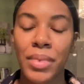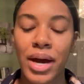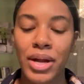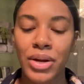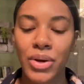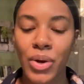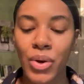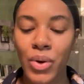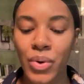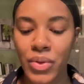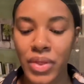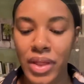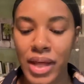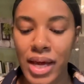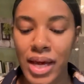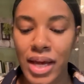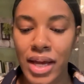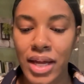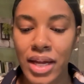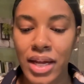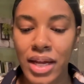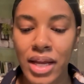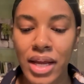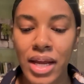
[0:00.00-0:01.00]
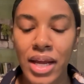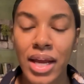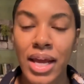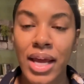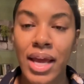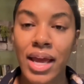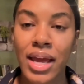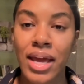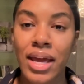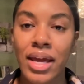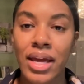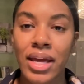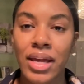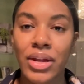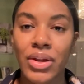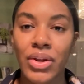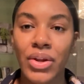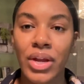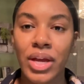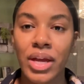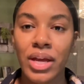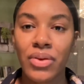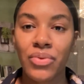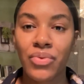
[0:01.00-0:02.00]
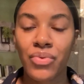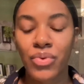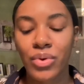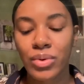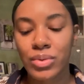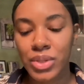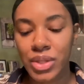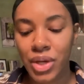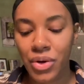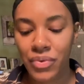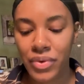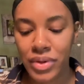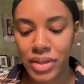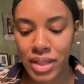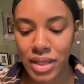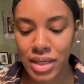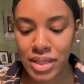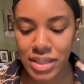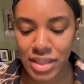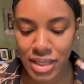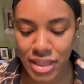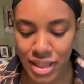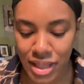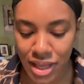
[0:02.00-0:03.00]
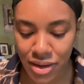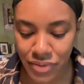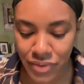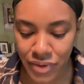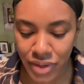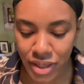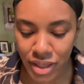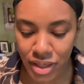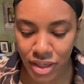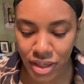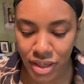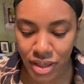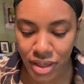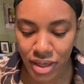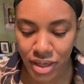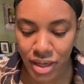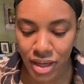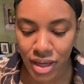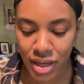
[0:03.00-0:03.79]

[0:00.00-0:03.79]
I know that in 1 Corinthians 11,